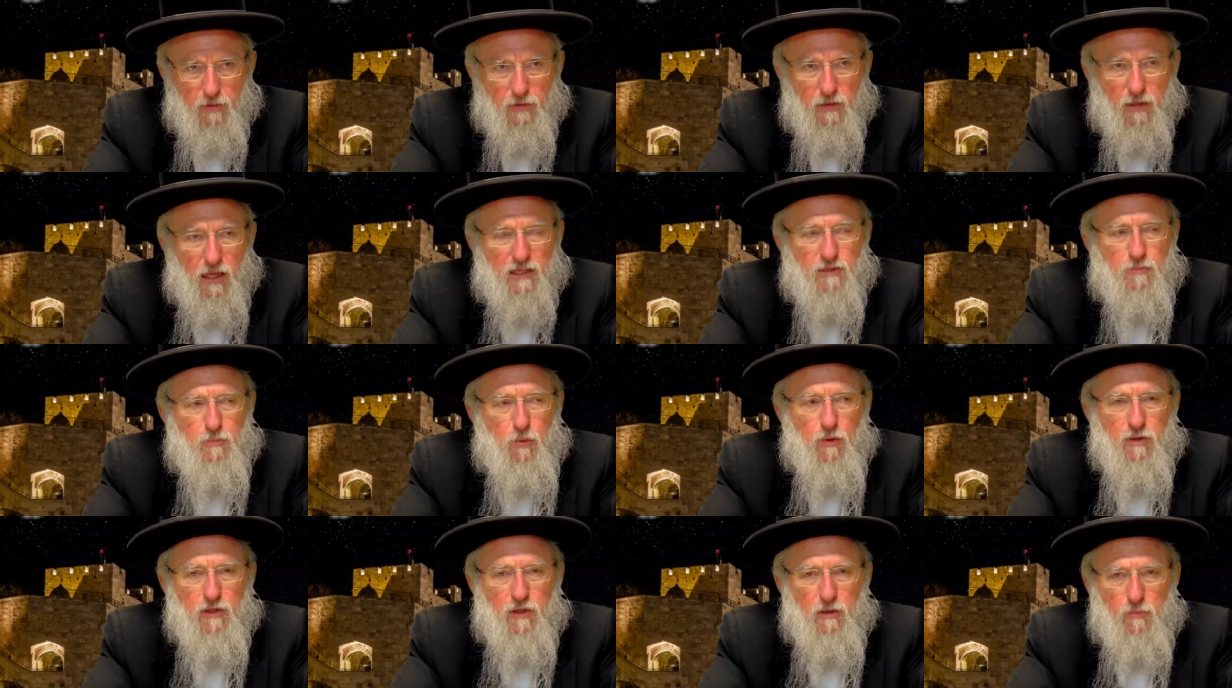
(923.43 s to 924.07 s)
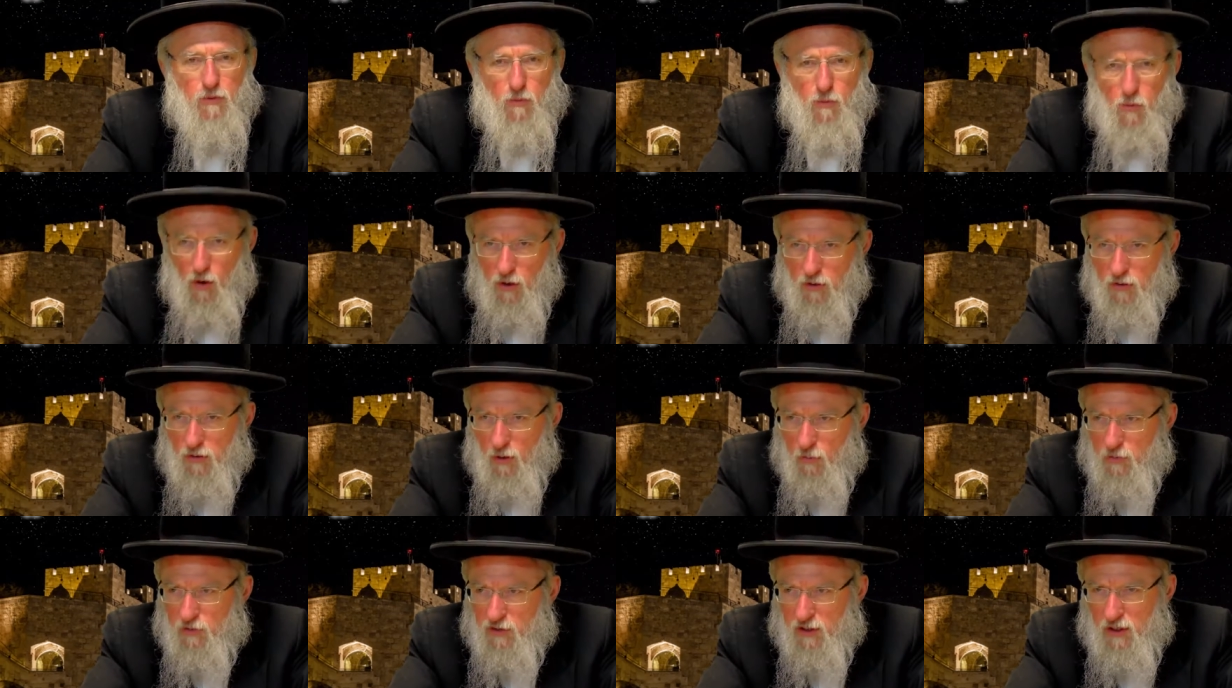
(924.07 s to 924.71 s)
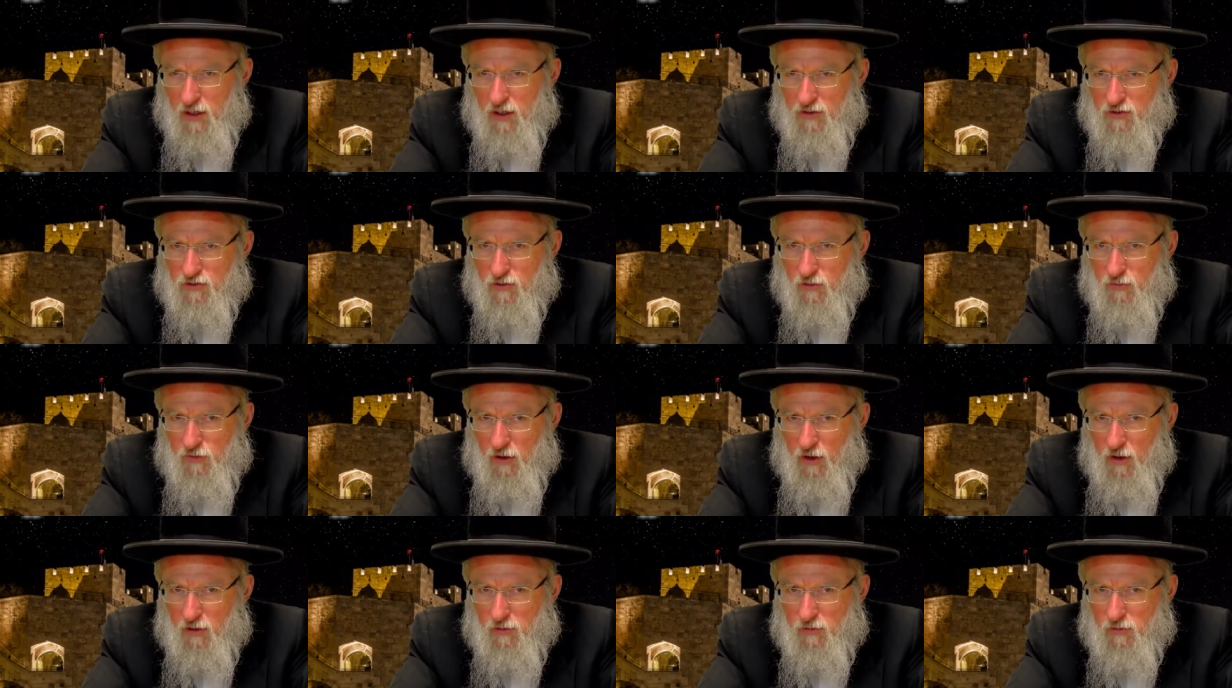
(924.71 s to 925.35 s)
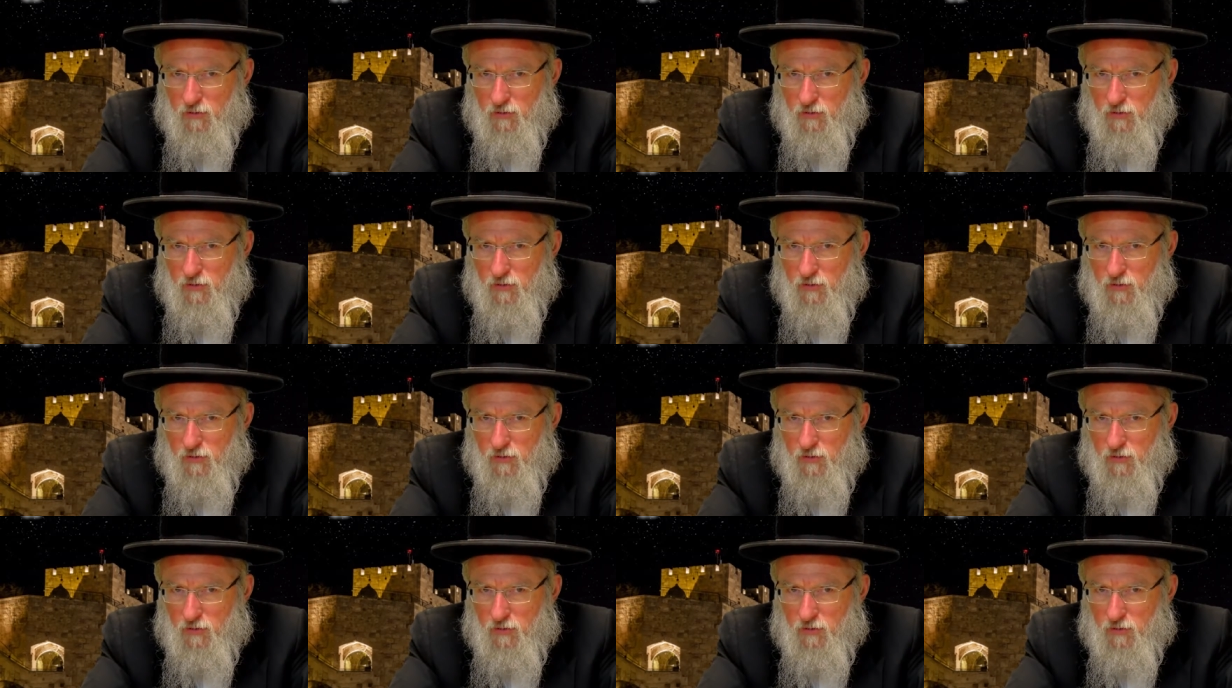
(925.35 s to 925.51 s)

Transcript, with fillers: That's point number one. Are we together so far?